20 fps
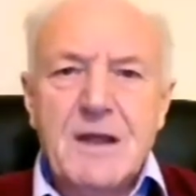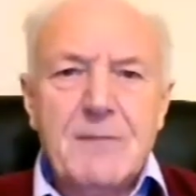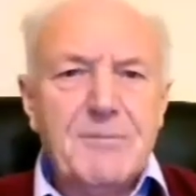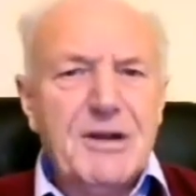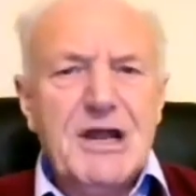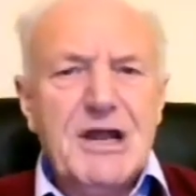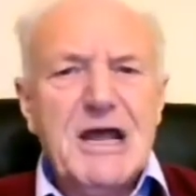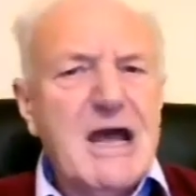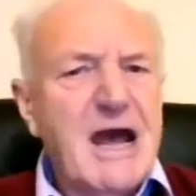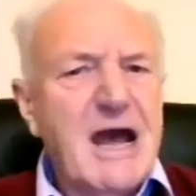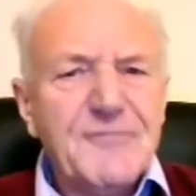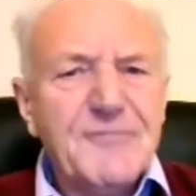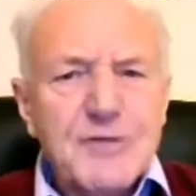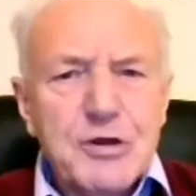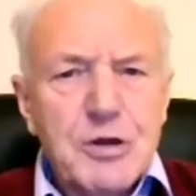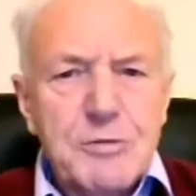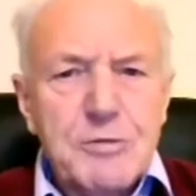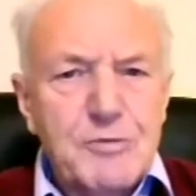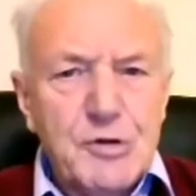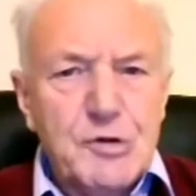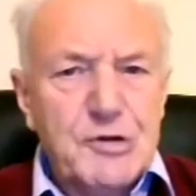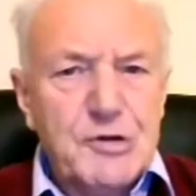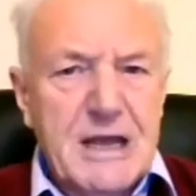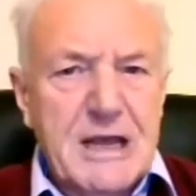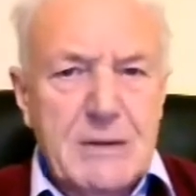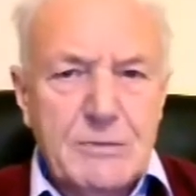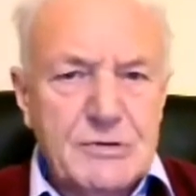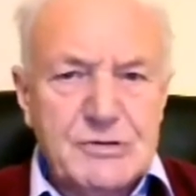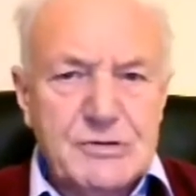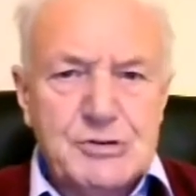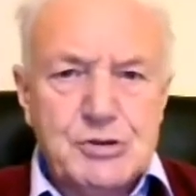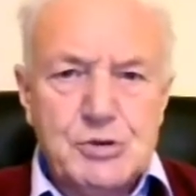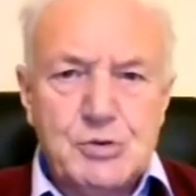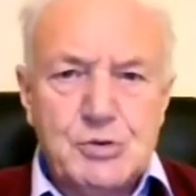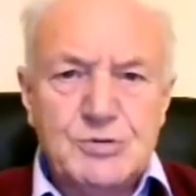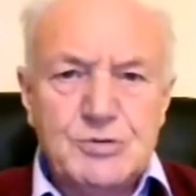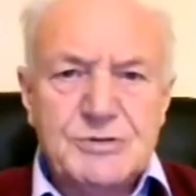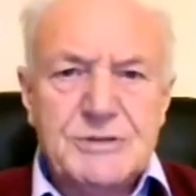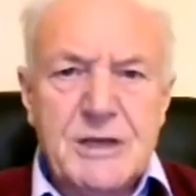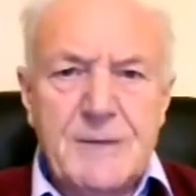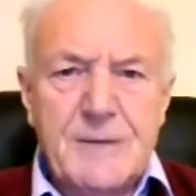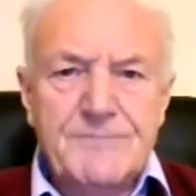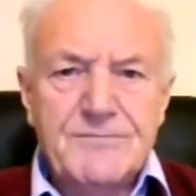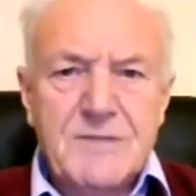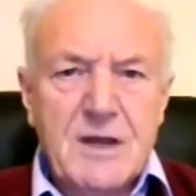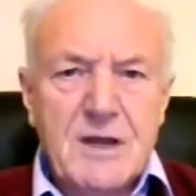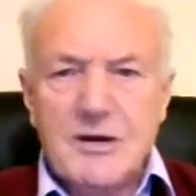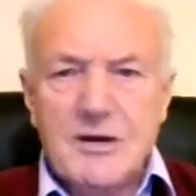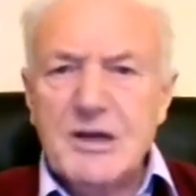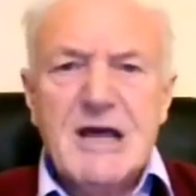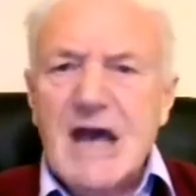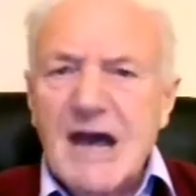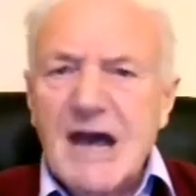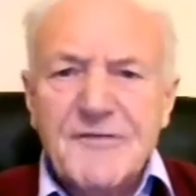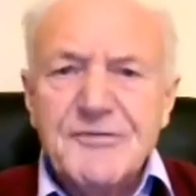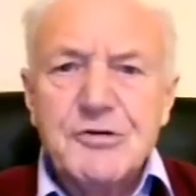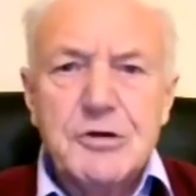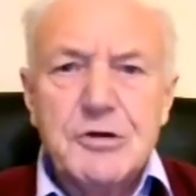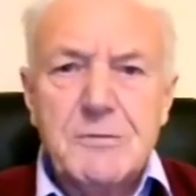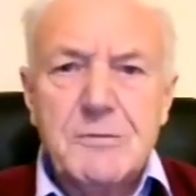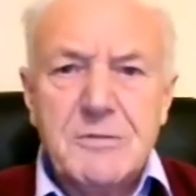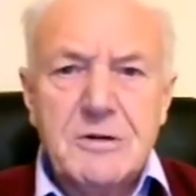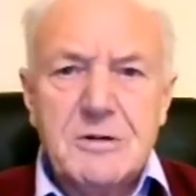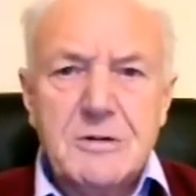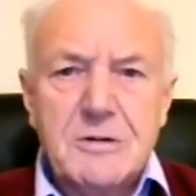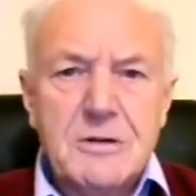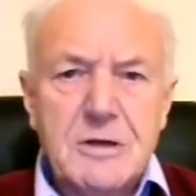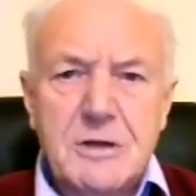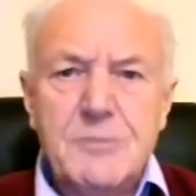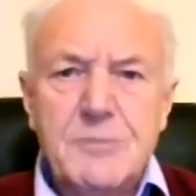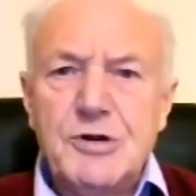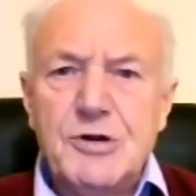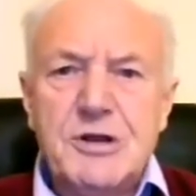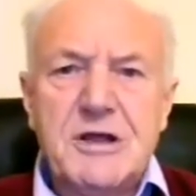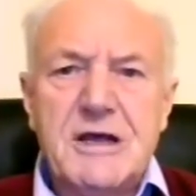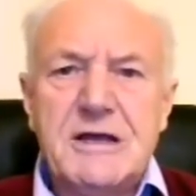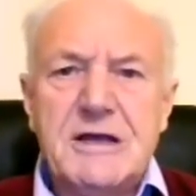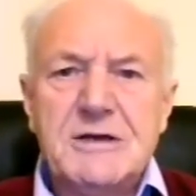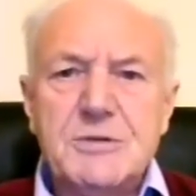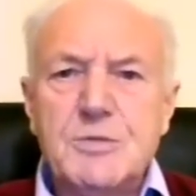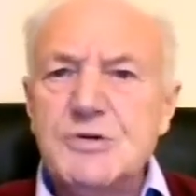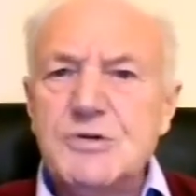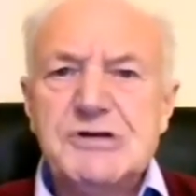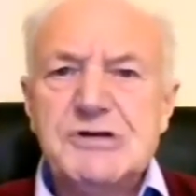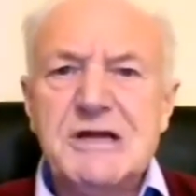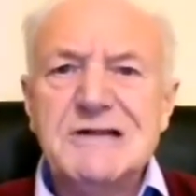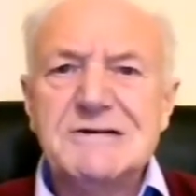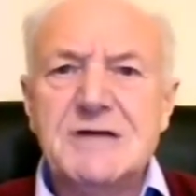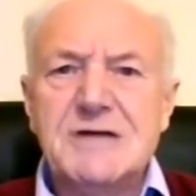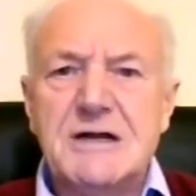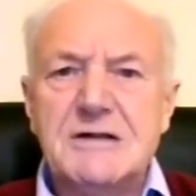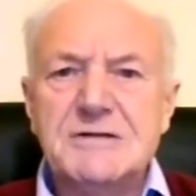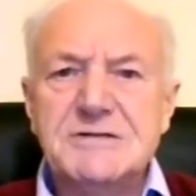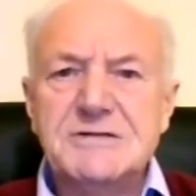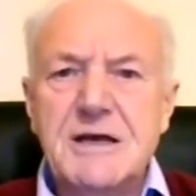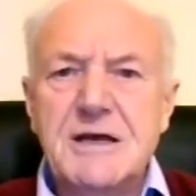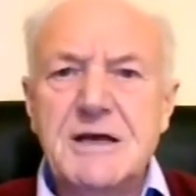But I have to communicate with Jews, and I have to com- communicate with Gentiles.